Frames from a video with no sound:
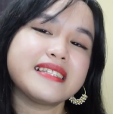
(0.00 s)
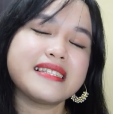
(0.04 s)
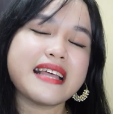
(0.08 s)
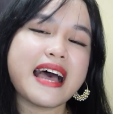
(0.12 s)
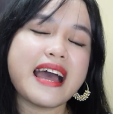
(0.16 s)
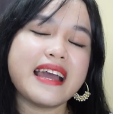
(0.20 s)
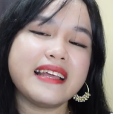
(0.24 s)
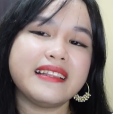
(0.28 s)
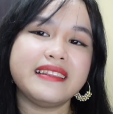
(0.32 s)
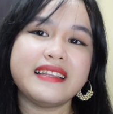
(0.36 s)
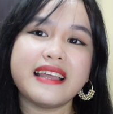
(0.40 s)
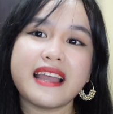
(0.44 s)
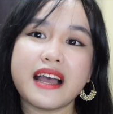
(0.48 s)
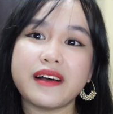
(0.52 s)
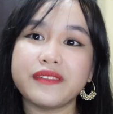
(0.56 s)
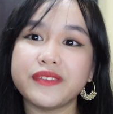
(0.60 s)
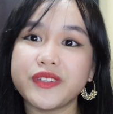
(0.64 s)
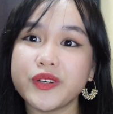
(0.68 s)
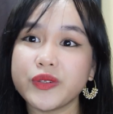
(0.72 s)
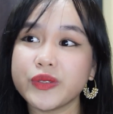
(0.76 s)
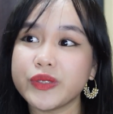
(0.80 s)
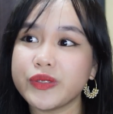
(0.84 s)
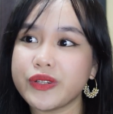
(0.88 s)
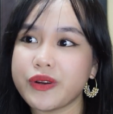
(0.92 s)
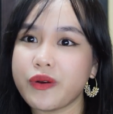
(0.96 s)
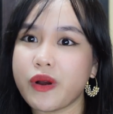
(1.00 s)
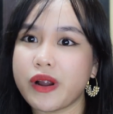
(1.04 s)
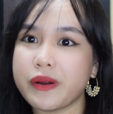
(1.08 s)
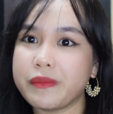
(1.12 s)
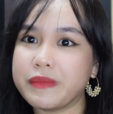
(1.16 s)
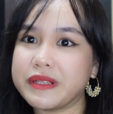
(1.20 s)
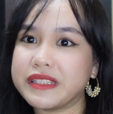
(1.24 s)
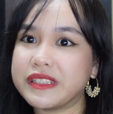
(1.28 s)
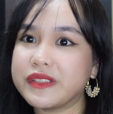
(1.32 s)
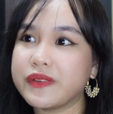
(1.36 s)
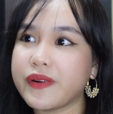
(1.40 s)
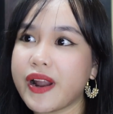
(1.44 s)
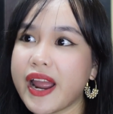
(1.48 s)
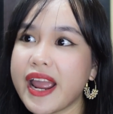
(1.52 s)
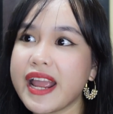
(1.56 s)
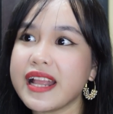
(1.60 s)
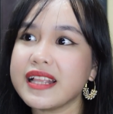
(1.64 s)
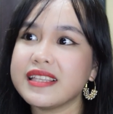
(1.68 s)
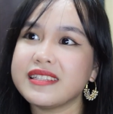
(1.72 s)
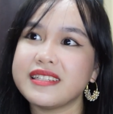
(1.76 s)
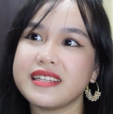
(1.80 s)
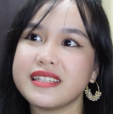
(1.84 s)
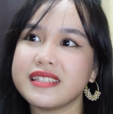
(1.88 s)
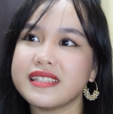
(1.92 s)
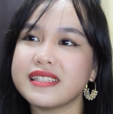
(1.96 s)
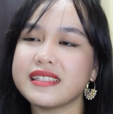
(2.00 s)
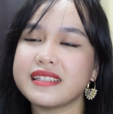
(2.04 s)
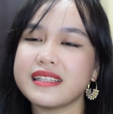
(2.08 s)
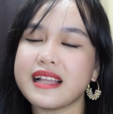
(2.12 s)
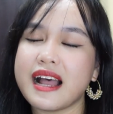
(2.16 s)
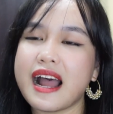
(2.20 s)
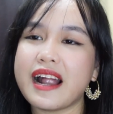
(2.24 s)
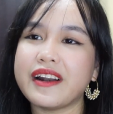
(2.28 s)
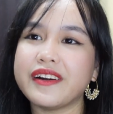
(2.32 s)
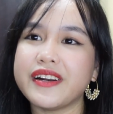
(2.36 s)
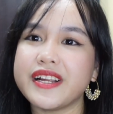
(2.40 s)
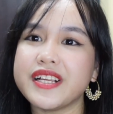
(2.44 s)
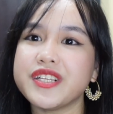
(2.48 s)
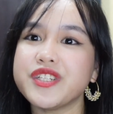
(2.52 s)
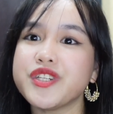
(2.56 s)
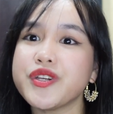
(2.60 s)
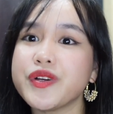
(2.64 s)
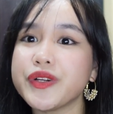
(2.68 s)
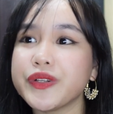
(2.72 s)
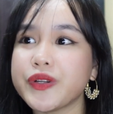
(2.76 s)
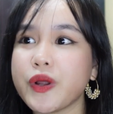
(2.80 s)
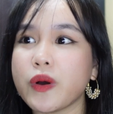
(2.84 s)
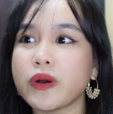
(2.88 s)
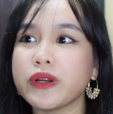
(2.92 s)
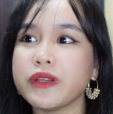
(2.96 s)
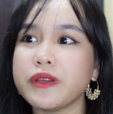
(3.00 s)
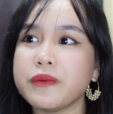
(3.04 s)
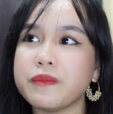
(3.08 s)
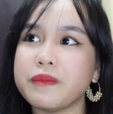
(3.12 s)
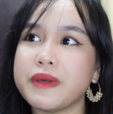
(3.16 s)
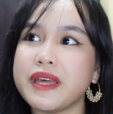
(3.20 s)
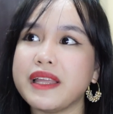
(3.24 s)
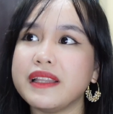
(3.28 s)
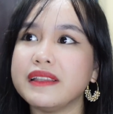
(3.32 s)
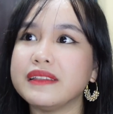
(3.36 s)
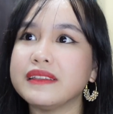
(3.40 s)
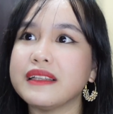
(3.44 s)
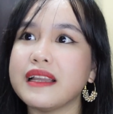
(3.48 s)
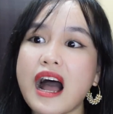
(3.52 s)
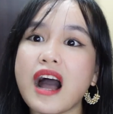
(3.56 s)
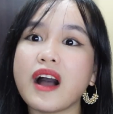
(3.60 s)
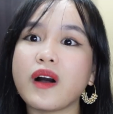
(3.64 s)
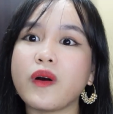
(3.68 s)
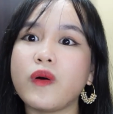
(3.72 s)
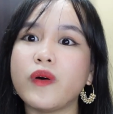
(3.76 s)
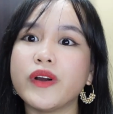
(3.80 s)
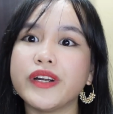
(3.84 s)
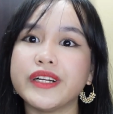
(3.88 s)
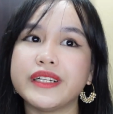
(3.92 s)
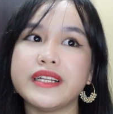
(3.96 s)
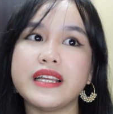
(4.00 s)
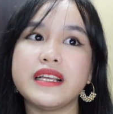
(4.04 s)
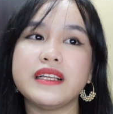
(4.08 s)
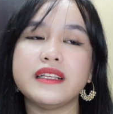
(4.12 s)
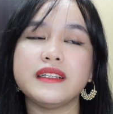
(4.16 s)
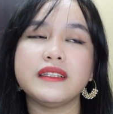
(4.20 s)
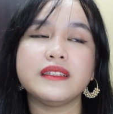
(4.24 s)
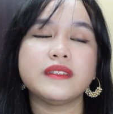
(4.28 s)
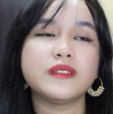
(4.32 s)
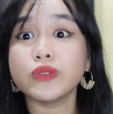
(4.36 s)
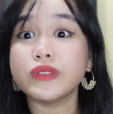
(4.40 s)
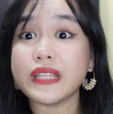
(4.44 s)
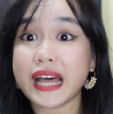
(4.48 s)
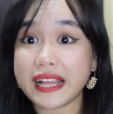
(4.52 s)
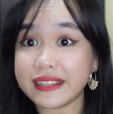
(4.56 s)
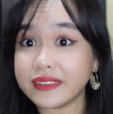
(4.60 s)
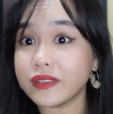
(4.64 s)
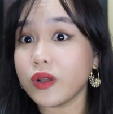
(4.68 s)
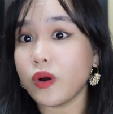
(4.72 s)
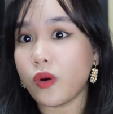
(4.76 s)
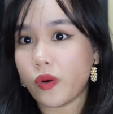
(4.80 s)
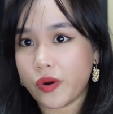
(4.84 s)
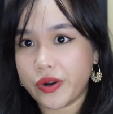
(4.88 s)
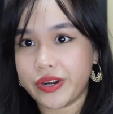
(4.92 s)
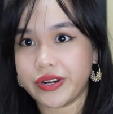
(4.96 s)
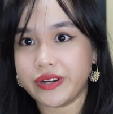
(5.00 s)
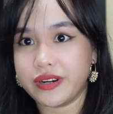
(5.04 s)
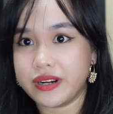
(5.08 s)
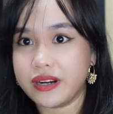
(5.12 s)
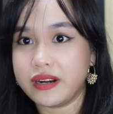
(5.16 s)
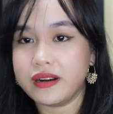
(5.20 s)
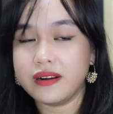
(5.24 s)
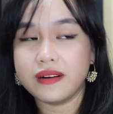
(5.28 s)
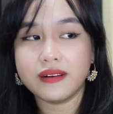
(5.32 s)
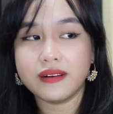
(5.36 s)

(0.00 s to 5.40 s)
site, they have those requirements, right? Just arrange your document according to that order,